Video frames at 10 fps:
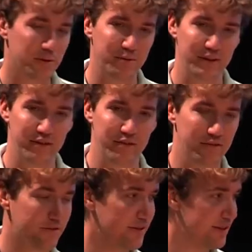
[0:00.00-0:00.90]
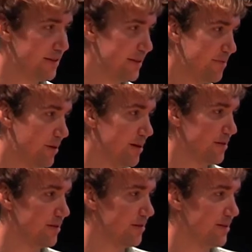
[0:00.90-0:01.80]
which were introduced recently
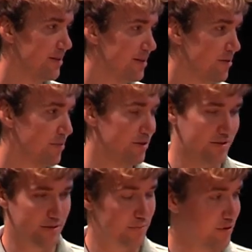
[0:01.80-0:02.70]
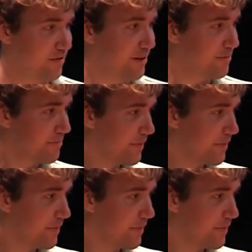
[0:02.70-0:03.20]
by Marson and Poettering.